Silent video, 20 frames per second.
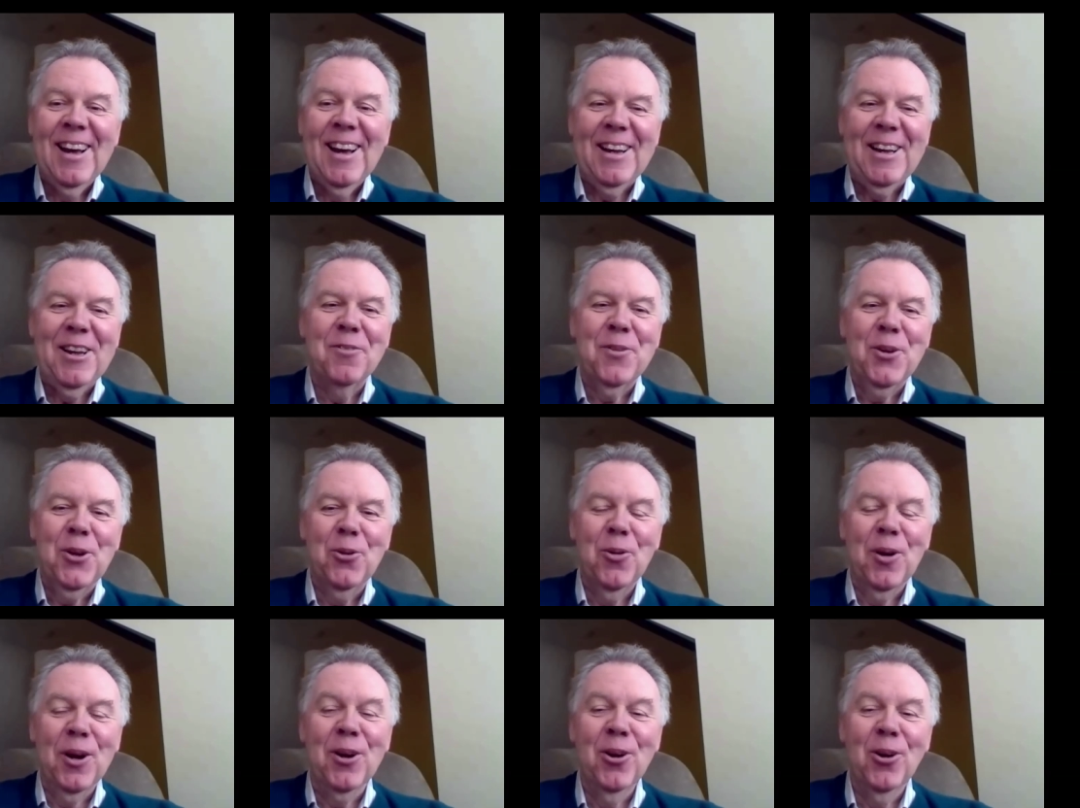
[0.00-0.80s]
And if
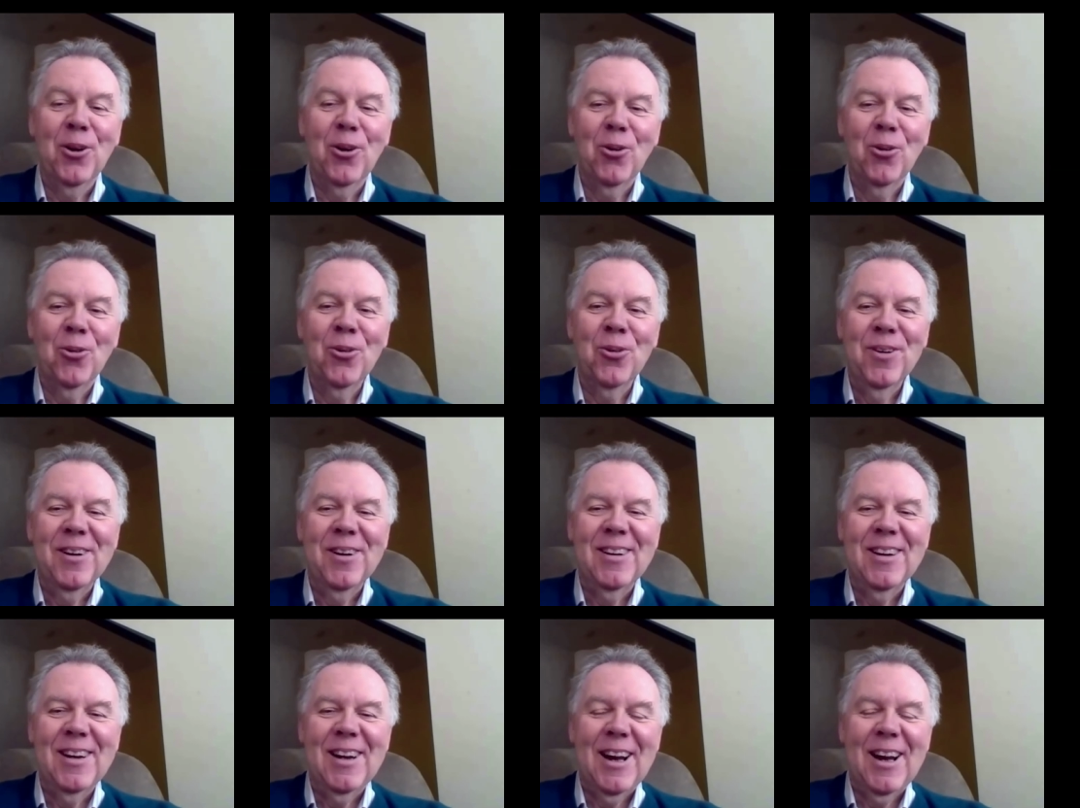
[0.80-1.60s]
you recall,
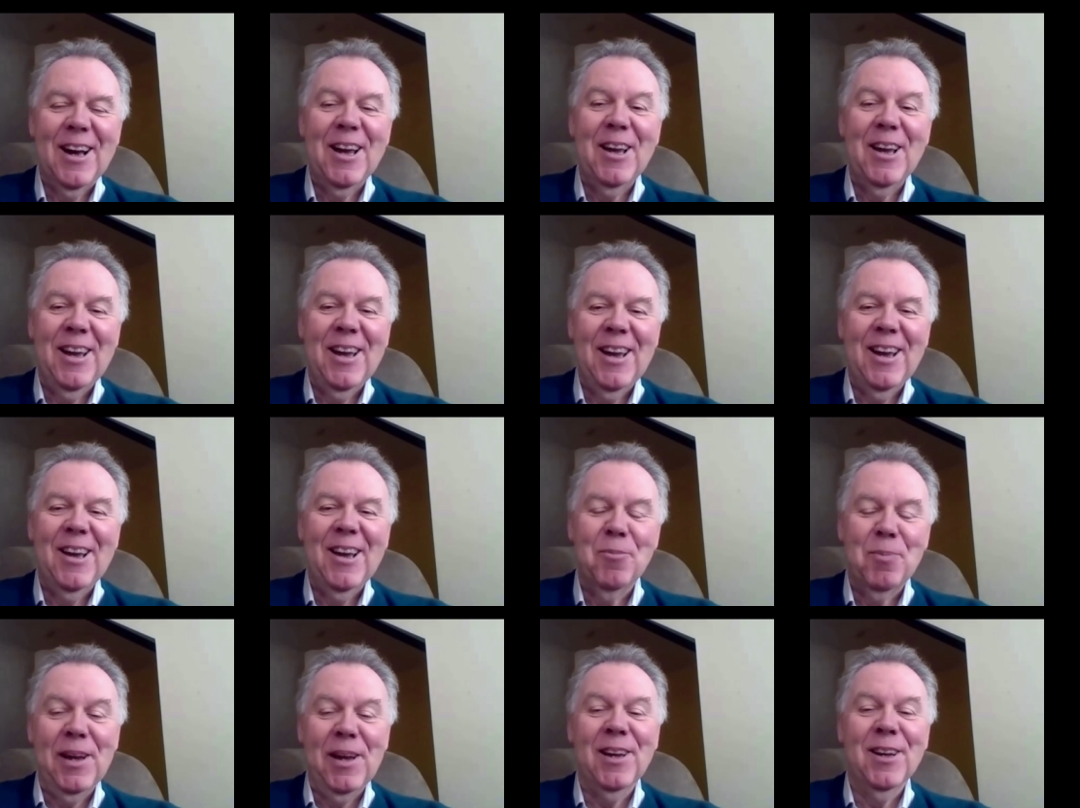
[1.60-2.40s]
uh, it, it,
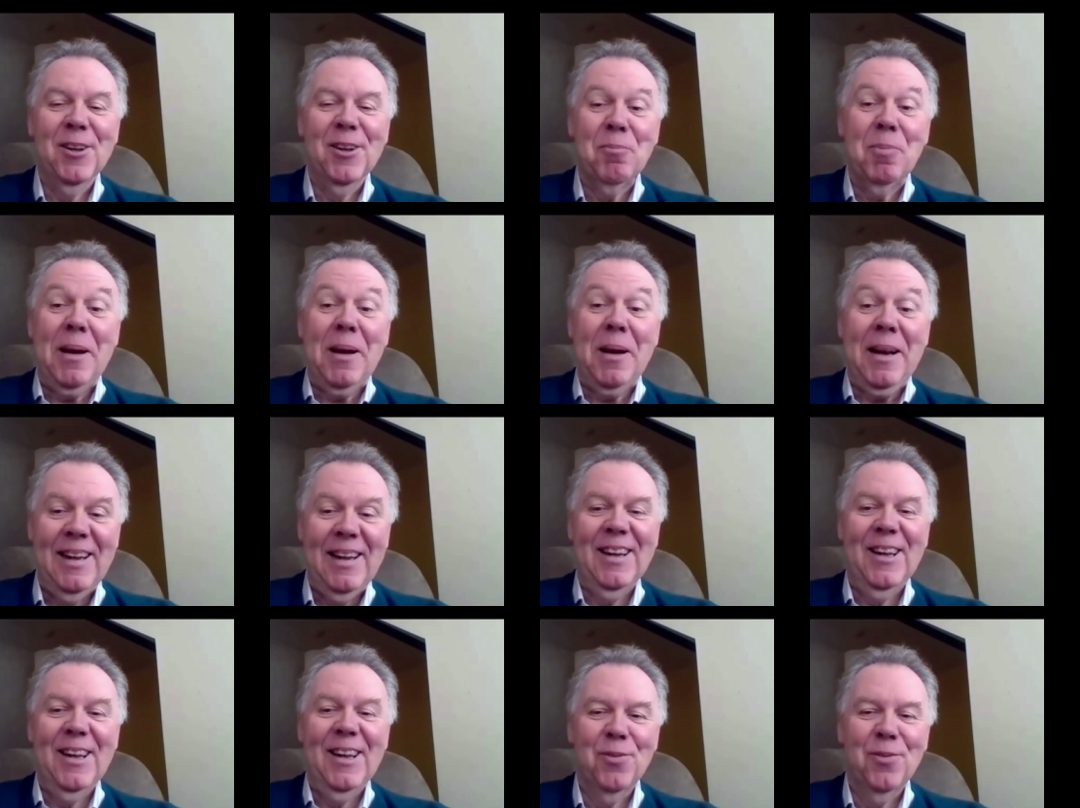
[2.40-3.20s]
had been
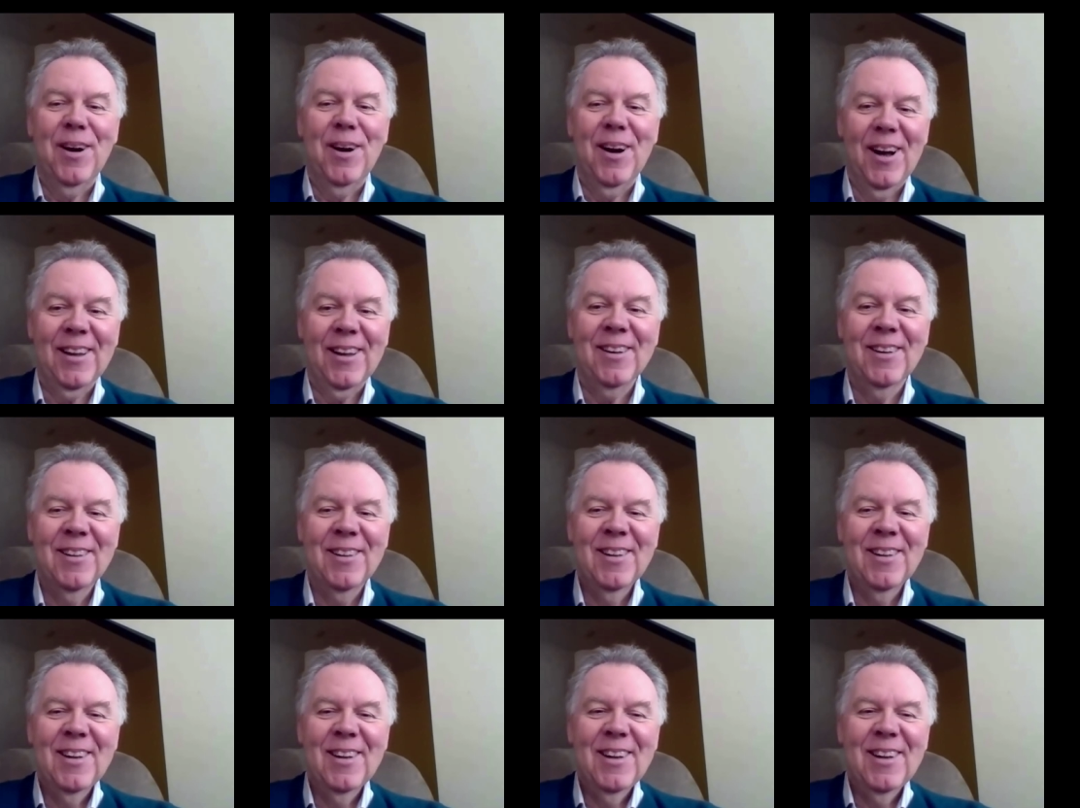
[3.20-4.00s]
completely
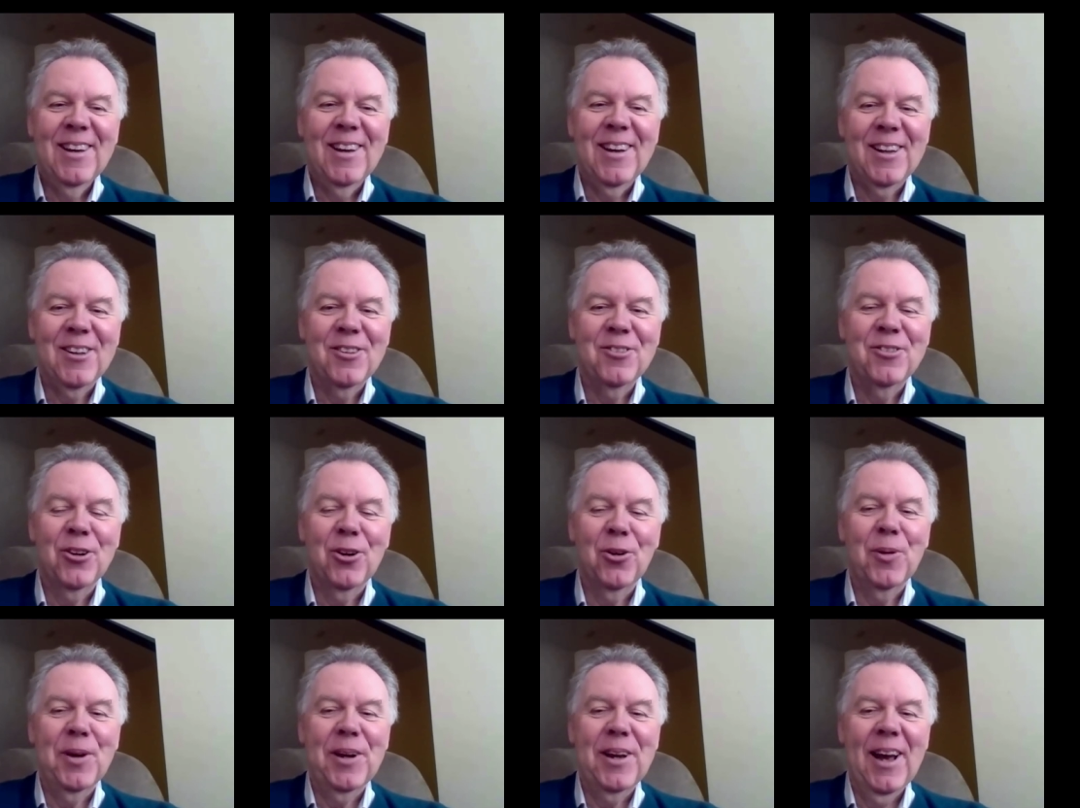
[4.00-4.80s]
fine
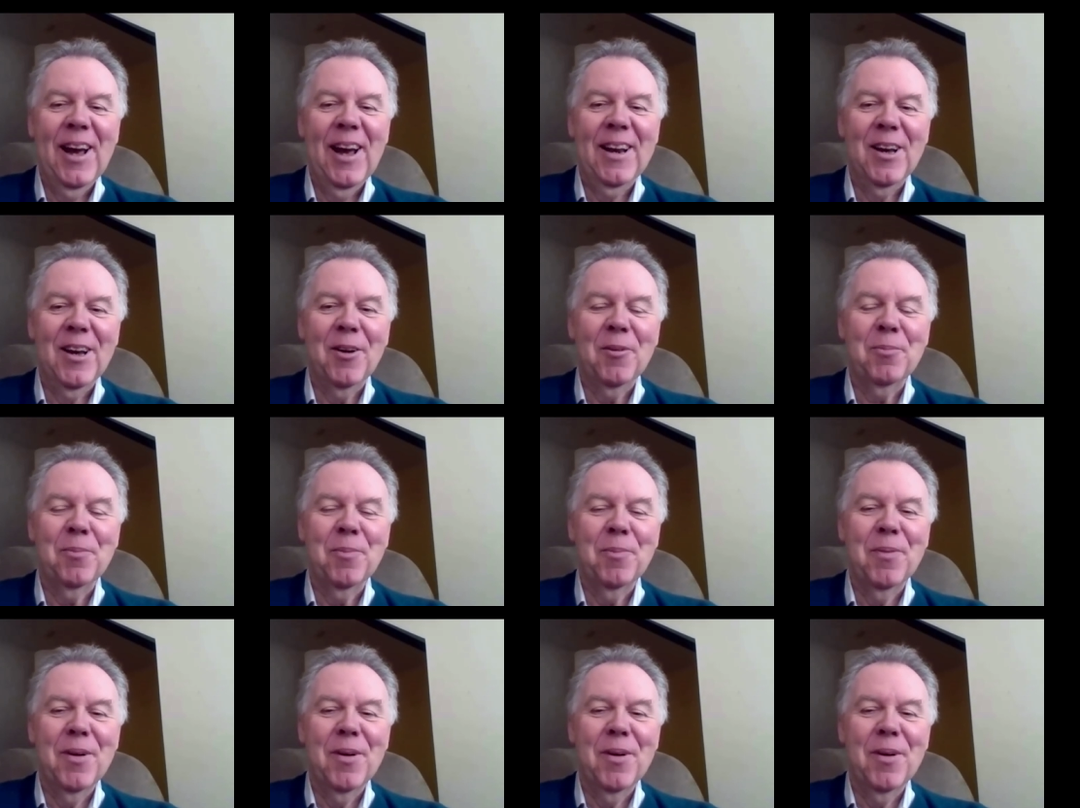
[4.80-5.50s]
until we had a,